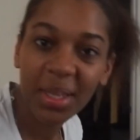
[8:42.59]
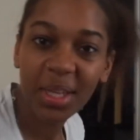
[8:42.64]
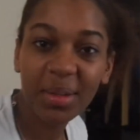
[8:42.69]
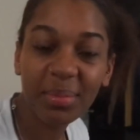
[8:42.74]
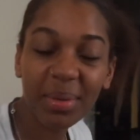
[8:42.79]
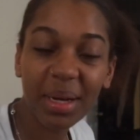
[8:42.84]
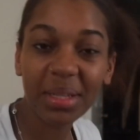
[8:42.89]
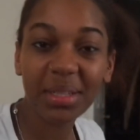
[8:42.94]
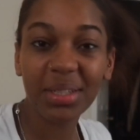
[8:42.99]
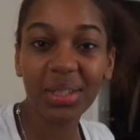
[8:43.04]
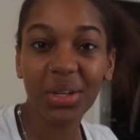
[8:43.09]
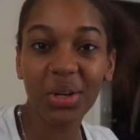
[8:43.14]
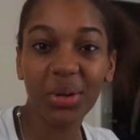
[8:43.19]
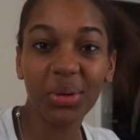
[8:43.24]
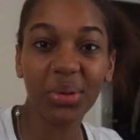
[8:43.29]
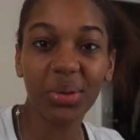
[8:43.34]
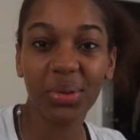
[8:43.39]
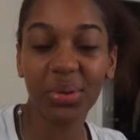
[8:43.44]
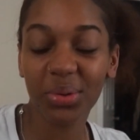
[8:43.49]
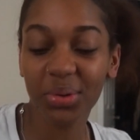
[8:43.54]
I'm about to
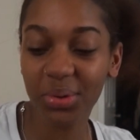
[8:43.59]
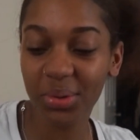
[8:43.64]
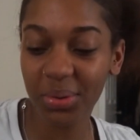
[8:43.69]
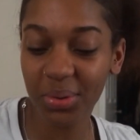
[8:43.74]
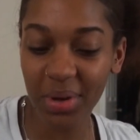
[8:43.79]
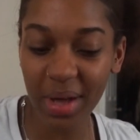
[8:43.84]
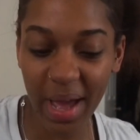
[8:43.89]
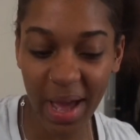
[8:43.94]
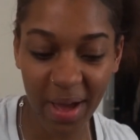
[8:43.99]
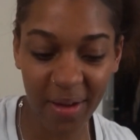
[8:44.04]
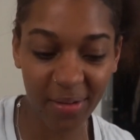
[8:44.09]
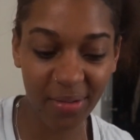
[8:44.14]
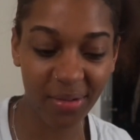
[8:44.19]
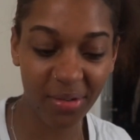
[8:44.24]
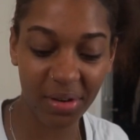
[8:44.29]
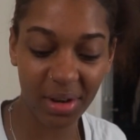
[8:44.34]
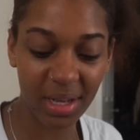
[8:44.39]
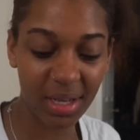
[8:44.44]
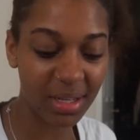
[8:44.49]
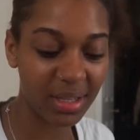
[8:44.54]
go through
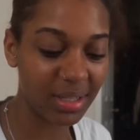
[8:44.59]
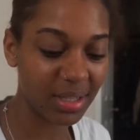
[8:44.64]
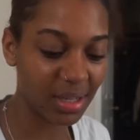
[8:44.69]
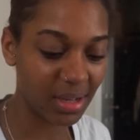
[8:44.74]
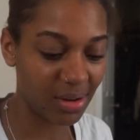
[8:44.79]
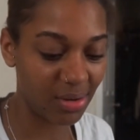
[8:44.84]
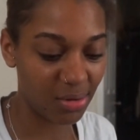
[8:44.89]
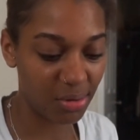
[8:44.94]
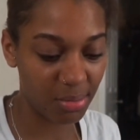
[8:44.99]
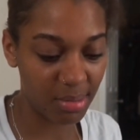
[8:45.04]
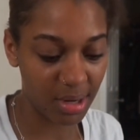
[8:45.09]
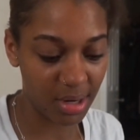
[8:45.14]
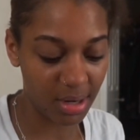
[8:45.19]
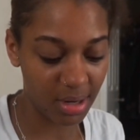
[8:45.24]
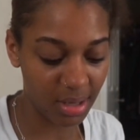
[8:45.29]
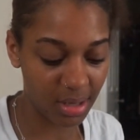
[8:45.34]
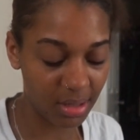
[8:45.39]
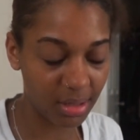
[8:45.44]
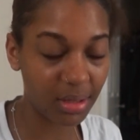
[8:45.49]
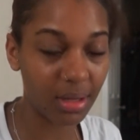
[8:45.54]
every single bit of these